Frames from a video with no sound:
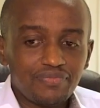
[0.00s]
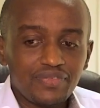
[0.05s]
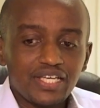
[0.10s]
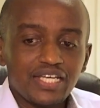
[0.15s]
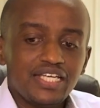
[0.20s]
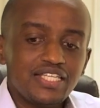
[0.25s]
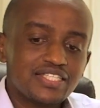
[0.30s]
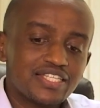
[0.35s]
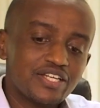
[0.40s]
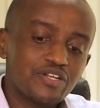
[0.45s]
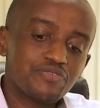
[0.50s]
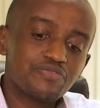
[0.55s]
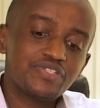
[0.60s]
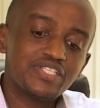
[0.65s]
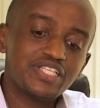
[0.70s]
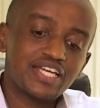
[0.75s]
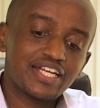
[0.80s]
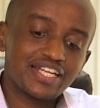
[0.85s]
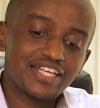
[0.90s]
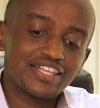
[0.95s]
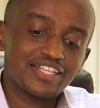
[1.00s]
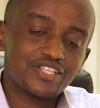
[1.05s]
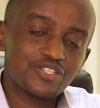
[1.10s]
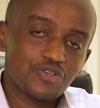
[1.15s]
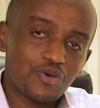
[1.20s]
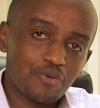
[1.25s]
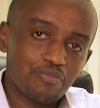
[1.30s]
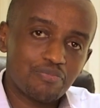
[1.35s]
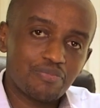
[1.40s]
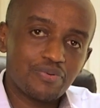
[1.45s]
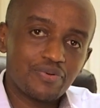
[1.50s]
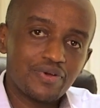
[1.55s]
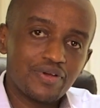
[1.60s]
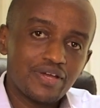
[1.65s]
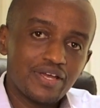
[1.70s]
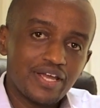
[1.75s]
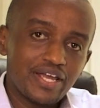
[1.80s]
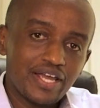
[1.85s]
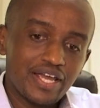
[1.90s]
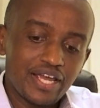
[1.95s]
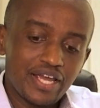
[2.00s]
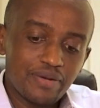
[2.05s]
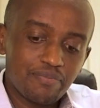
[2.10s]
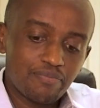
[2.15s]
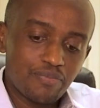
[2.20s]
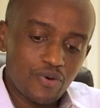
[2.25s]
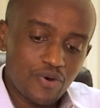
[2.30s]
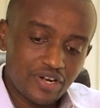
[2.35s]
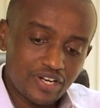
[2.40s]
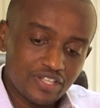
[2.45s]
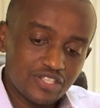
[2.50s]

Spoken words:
Instead of tearing the top and pouring